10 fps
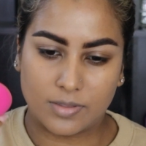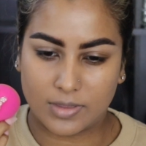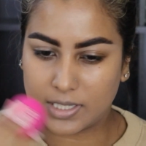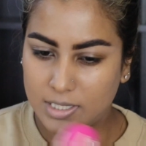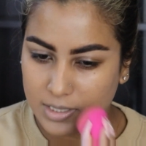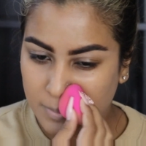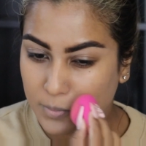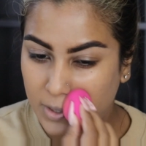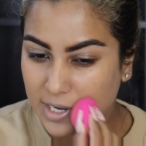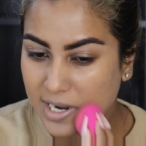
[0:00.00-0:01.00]
the
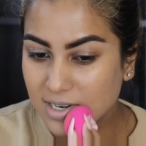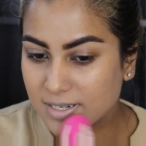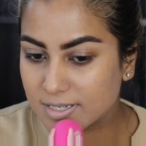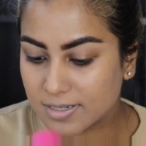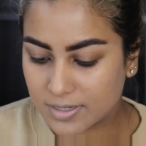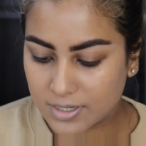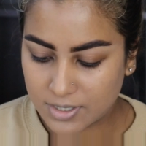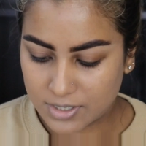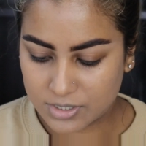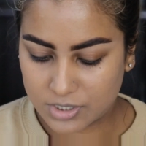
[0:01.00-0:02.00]
product.
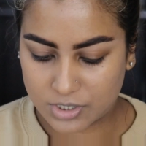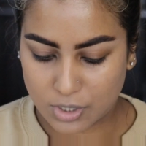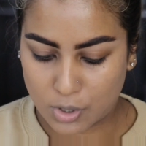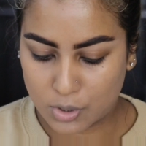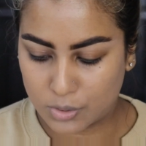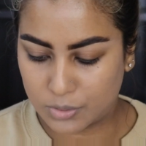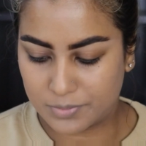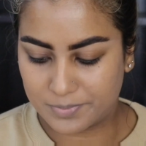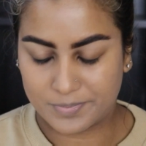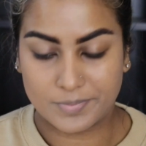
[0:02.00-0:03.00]
So